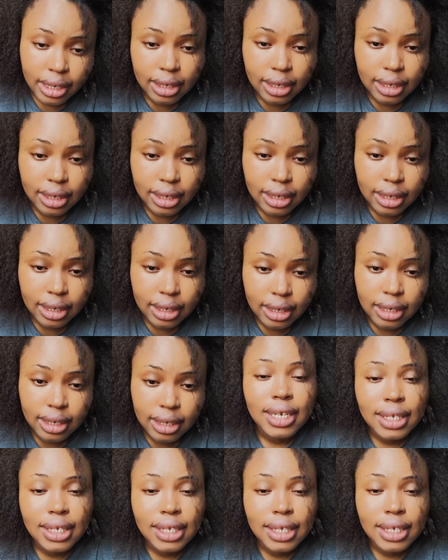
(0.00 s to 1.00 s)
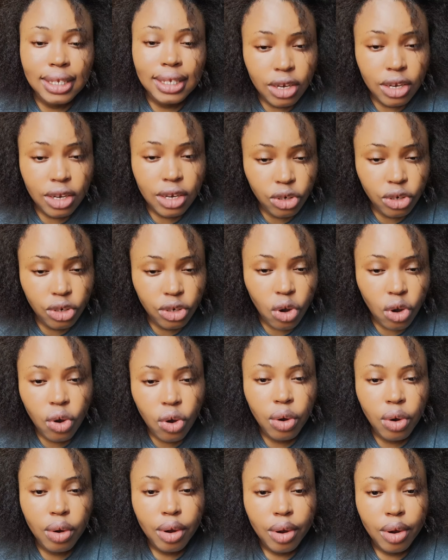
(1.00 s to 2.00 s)
or if you want to send
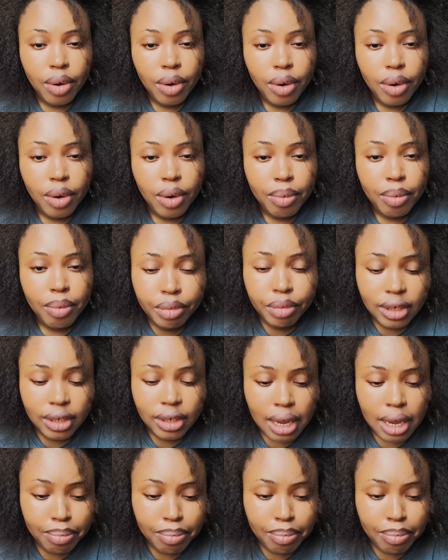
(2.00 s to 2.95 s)
video to me.